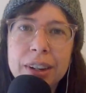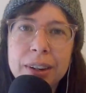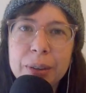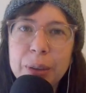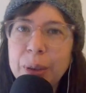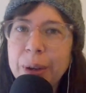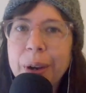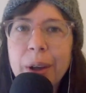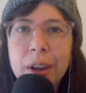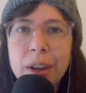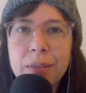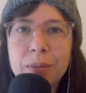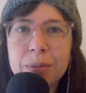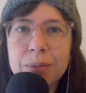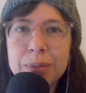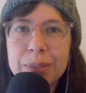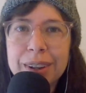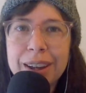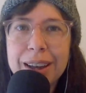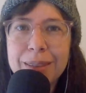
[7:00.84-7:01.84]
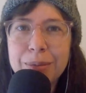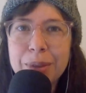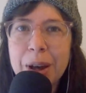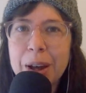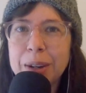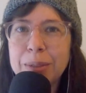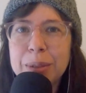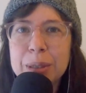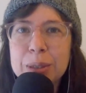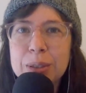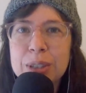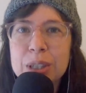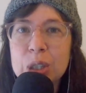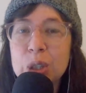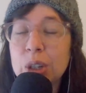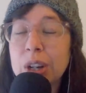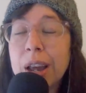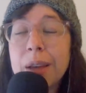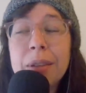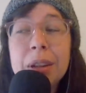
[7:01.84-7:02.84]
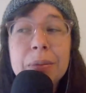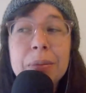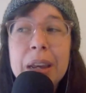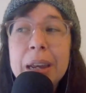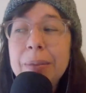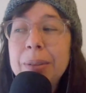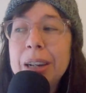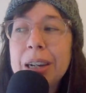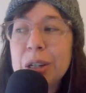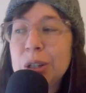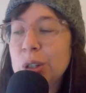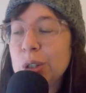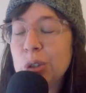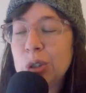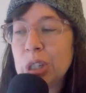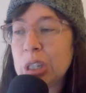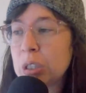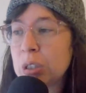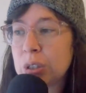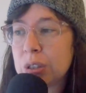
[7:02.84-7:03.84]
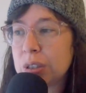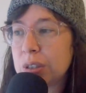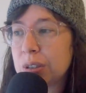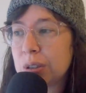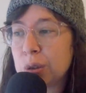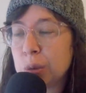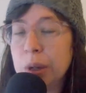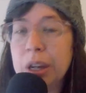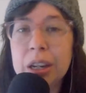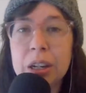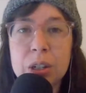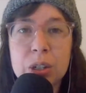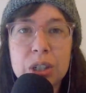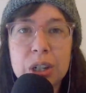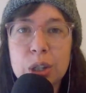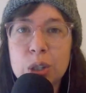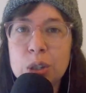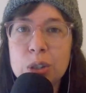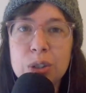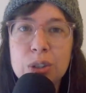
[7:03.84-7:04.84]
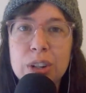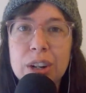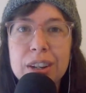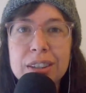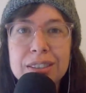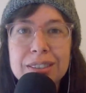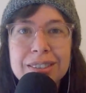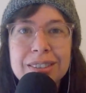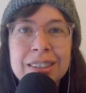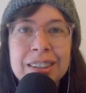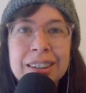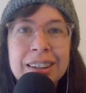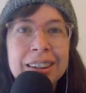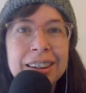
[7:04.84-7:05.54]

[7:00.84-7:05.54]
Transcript: there that I'm I'm not a musician? I mean, maybe I should just switch. I should just